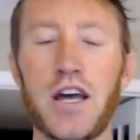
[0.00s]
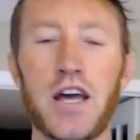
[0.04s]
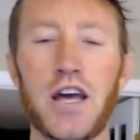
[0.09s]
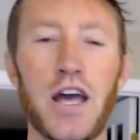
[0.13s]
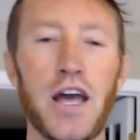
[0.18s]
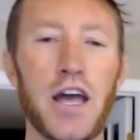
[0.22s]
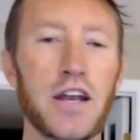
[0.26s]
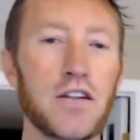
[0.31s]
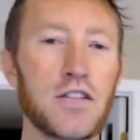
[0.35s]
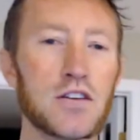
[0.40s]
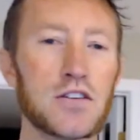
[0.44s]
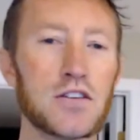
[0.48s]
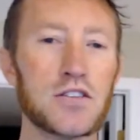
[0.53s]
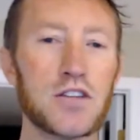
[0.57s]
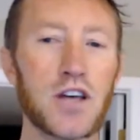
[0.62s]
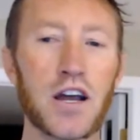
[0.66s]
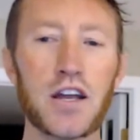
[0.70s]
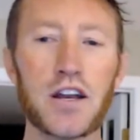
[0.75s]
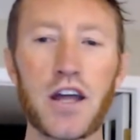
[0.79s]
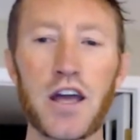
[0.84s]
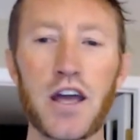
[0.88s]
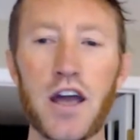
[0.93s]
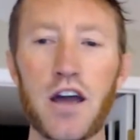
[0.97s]
and in the
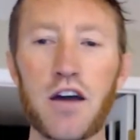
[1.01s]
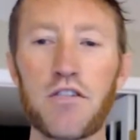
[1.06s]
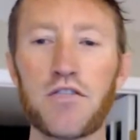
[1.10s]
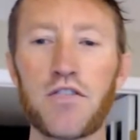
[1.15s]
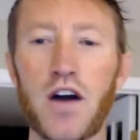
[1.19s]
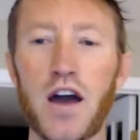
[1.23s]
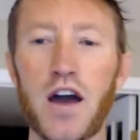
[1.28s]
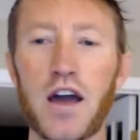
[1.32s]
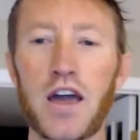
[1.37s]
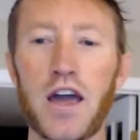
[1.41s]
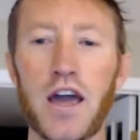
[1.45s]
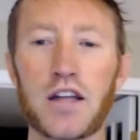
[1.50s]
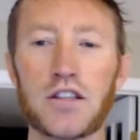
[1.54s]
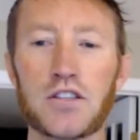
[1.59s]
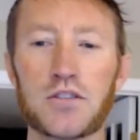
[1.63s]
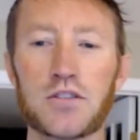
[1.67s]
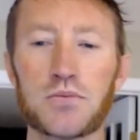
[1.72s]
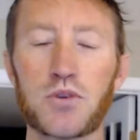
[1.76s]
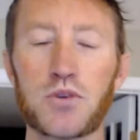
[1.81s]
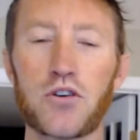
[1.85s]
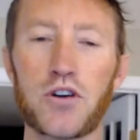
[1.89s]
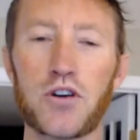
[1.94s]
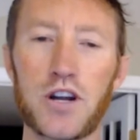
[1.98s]
second half, I add some
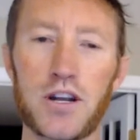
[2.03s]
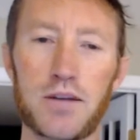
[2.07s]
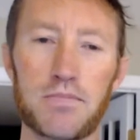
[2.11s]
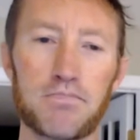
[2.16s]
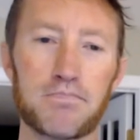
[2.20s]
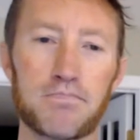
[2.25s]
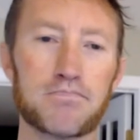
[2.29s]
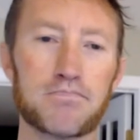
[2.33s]
cream.